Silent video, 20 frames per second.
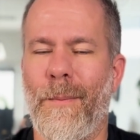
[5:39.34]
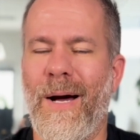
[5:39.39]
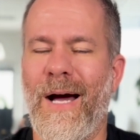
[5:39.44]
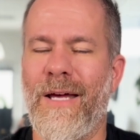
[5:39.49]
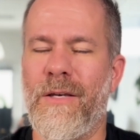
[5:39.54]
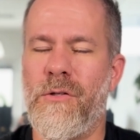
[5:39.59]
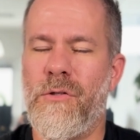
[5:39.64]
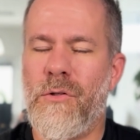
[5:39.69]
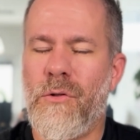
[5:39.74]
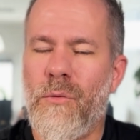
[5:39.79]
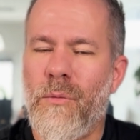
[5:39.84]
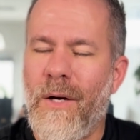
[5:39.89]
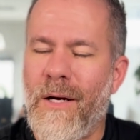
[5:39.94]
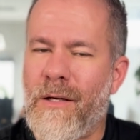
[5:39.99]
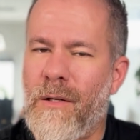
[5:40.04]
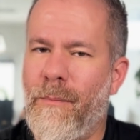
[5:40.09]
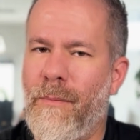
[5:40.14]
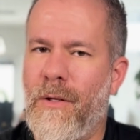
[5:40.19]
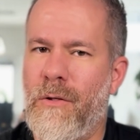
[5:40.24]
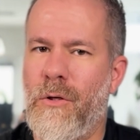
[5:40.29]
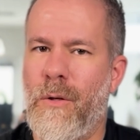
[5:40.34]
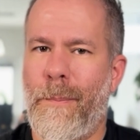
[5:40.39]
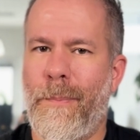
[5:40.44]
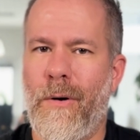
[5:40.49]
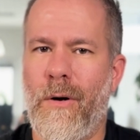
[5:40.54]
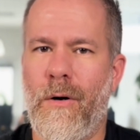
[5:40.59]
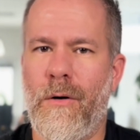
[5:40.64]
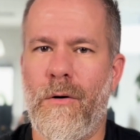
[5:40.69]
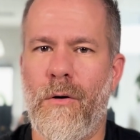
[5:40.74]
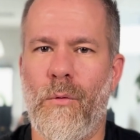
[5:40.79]
I do recommend you
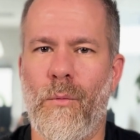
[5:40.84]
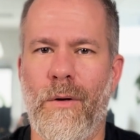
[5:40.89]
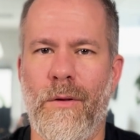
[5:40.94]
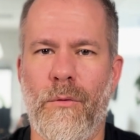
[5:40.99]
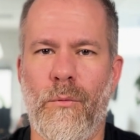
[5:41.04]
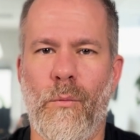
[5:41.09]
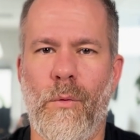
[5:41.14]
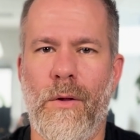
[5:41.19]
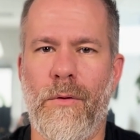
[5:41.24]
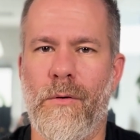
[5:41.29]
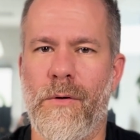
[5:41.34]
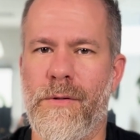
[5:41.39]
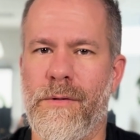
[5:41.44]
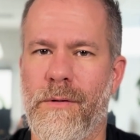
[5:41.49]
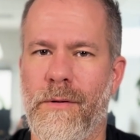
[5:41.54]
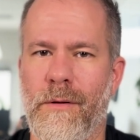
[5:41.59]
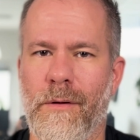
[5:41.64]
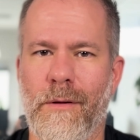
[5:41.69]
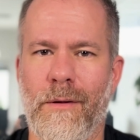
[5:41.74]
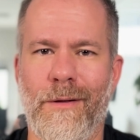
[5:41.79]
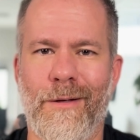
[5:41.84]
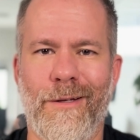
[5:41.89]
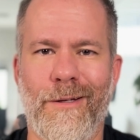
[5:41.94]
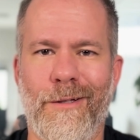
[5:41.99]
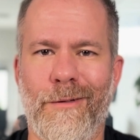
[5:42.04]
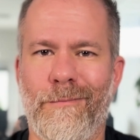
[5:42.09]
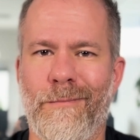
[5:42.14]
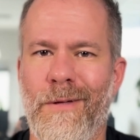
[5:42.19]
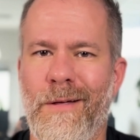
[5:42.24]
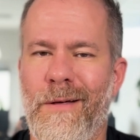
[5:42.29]
partner with, whether it's
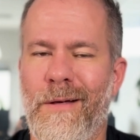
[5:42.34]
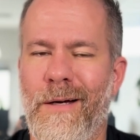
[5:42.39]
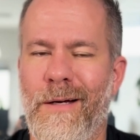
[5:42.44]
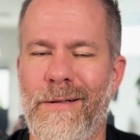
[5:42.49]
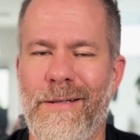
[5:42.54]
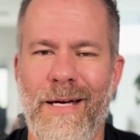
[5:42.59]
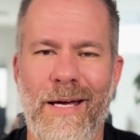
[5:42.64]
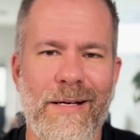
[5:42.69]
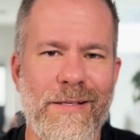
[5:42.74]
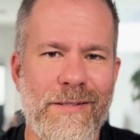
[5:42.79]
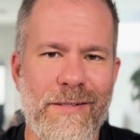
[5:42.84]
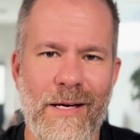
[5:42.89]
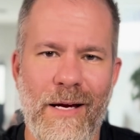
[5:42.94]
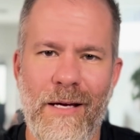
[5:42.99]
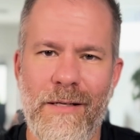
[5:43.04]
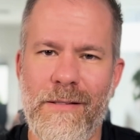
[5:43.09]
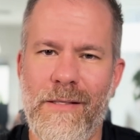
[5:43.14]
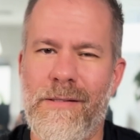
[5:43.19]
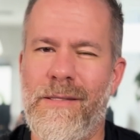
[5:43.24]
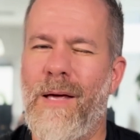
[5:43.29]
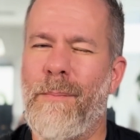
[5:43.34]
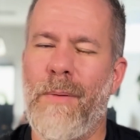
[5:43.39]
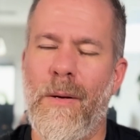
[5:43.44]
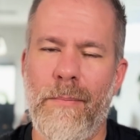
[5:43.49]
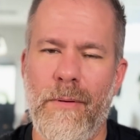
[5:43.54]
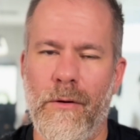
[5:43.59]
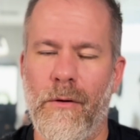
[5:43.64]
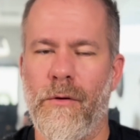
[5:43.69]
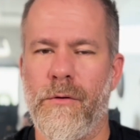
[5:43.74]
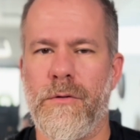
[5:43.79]
a data scientist, that might
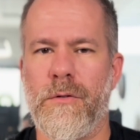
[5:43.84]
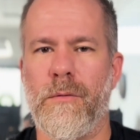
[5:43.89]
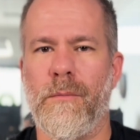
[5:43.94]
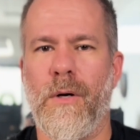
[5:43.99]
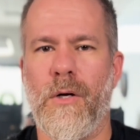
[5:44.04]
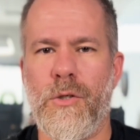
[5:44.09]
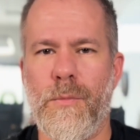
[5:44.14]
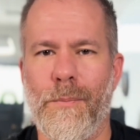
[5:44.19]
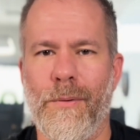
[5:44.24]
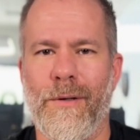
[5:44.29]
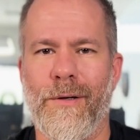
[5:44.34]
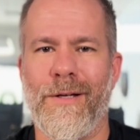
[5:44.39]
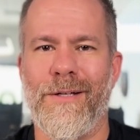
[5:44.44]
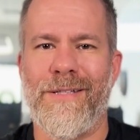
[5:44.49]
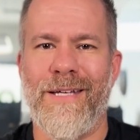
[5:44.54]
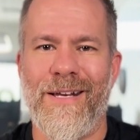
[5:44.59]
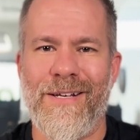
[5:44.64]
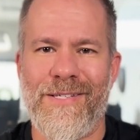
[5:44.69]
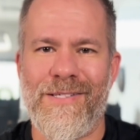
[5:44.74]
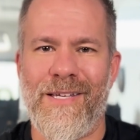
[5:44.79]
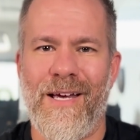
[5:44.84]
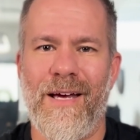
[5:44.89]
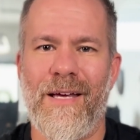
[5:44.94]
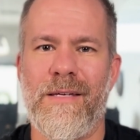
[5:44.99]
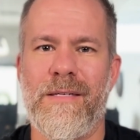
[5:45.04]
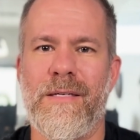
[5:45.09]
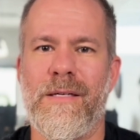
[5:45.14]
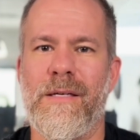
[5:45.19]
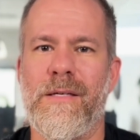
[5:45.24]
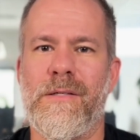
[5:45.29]
be a little too much, but a data
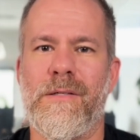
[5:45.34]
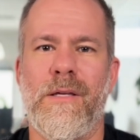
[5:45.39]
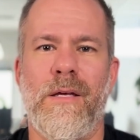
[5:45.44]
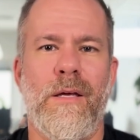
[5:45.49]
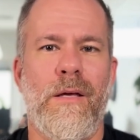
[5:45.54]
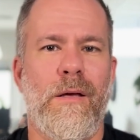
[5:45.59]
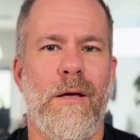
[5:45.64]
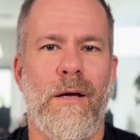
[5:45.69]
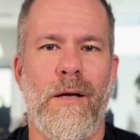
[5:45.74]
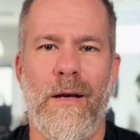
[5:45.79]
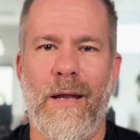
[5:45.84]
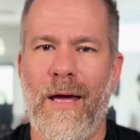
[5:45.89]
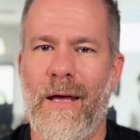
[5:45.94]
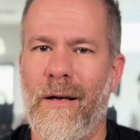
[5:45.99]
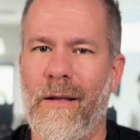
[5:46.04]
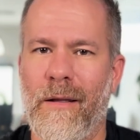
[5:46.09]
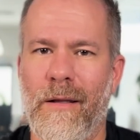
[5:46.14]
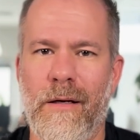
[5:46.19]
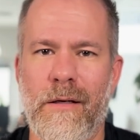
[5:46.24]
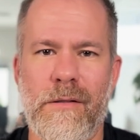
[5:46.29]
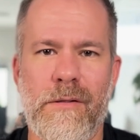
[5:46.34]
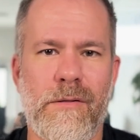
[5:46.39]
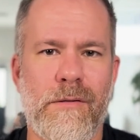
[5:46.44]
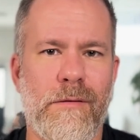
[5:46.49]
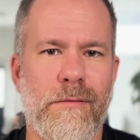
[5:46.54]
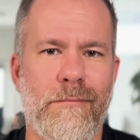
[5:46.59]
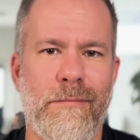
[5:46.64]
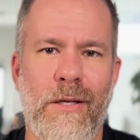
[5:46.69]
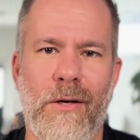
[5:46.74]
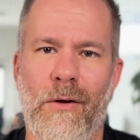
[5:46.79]
scientist, an analytics,